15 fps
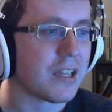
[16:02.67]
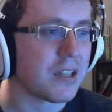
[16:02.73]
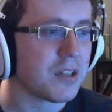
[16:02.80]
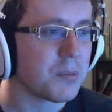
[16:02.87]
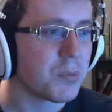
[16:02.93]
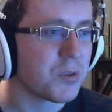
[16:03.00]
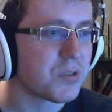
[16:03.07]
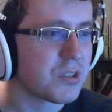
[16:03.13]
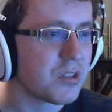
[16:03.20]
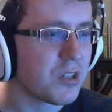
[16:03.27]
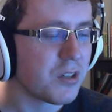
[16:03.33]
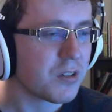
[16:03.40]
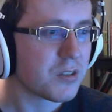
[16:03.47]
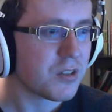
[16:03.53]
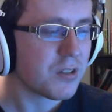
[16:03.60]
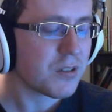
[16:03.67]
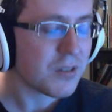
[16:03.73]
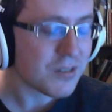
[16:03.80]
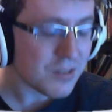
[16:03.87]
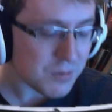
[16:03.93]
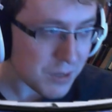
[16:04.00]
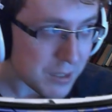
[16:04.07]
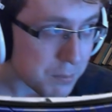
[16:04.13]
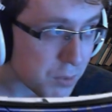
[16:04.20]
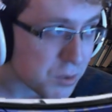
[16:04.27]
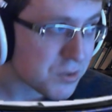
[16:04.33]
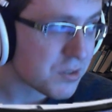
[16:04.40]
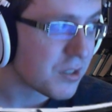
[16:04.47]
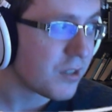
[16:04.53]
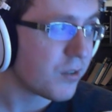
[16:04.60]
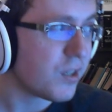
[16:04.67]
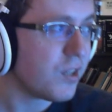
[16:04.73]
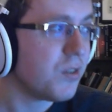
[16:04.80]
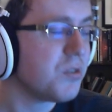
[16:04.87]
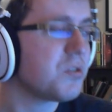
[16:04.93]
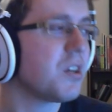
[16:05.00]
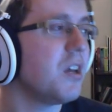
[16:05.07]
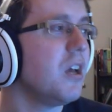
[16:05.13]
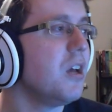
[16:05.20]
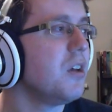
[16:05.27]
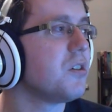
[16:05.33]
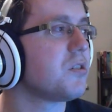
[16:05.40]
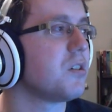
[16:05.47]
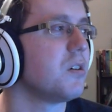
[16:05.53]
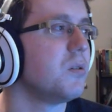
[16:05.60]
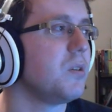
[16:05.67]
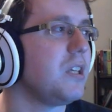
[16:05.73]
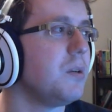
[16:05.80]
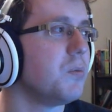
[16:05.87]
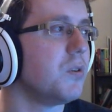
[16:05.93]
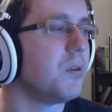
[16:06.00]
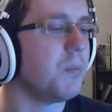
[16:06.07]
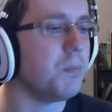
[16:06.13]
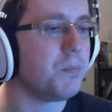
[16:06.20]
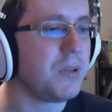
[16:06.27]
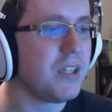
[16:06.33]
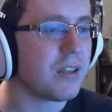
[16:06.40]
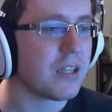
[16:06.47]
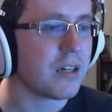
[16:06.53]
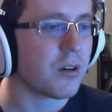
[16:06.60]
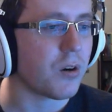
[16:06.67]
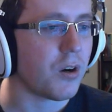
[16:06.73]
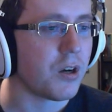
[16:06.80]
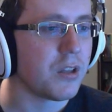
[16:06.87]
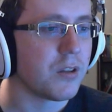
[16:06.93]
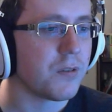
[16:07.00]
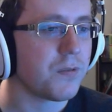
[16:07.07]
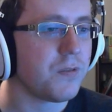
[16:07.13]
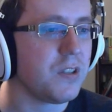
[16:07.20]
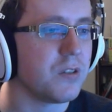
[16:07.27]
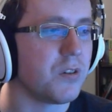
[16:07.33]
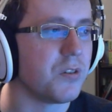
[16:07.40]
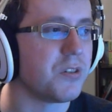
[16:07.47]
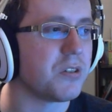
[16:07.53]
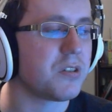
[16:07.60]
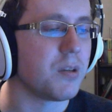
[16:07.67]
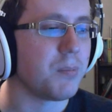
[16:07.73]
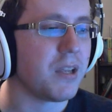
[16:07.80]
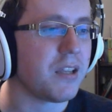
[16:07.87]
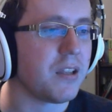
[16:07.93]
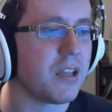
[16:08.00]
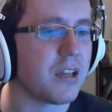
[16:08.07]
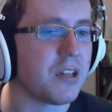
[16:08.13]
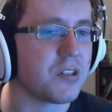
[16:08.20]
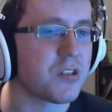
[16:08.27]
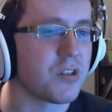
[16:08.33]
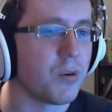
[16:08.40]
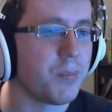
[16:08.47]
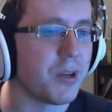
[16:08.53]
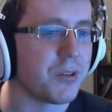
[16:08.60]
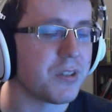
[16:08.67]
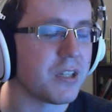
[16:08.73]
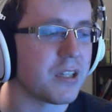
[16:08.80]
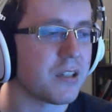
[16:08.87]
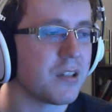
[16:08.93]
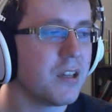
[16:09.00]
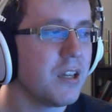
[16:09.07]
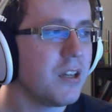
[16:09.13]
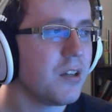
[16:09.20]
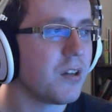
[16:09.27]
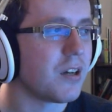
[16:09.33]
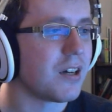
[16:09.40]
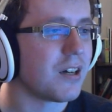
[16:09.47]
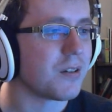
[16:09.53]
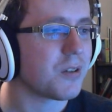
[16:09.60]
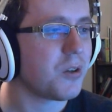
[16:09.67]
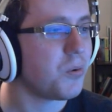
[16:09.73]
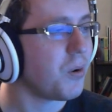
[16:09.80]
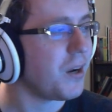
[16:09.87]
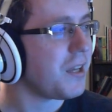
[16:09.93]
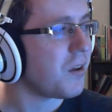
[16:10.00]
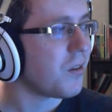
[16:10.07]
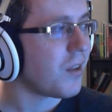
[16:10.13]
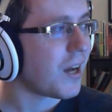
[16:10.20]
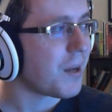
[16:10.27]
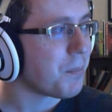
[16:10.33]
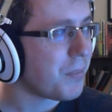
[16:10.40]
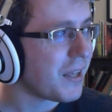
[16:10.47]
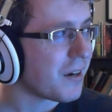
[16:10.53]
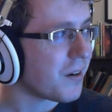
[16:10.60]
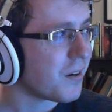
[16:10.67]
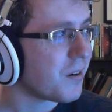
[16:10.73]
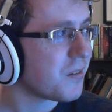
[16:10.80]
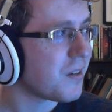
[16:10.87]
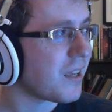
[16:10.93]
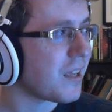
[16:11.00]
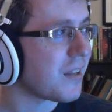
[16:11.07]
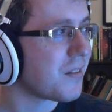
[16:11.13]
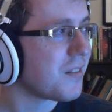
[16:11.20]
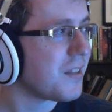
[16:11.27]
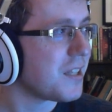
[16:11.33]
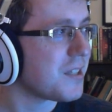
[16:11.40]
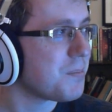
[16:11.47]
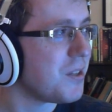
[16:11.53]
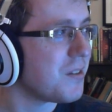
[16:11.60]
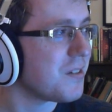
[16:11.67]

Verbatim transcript: in most scenarios, so he will be there on the field to make Yeti Snow Pelting quite a lot better, and that